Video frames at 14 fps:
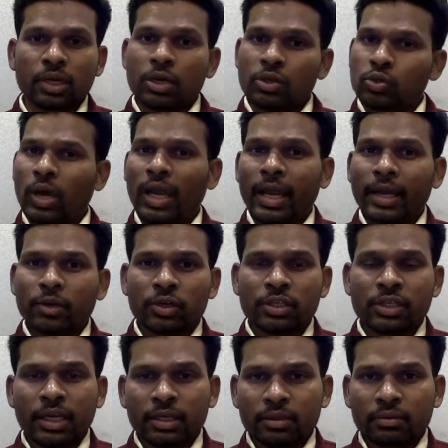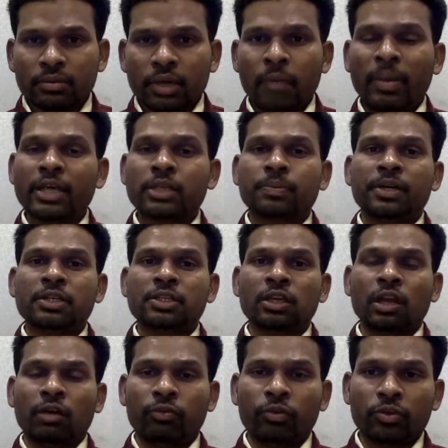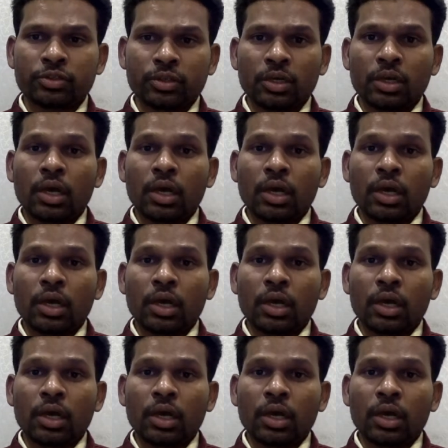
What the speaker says: So I like to design and my expertise is graphology.